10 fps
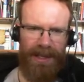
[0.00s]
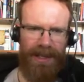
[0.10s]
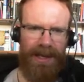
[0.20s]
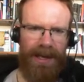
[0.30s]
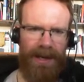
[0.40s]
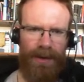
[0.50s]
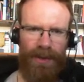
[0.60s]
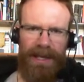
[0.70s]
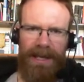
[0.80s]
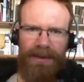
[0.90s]
Uh, we
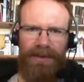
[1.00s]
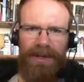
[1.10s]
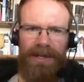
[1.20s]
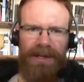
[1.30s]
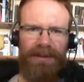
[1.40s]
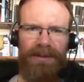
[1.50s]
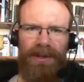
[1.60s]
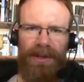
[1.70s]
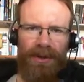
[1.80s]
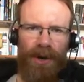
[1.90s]
get the
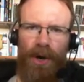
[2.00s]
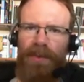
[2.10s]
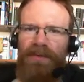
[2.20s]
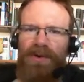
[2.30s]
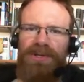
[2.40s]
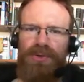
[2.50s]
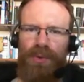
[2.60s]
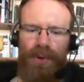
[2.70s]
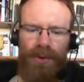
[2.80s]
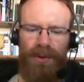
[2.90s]
uh, the urban versus
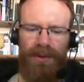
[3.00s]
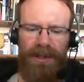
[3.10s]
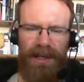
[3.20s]
rural uh,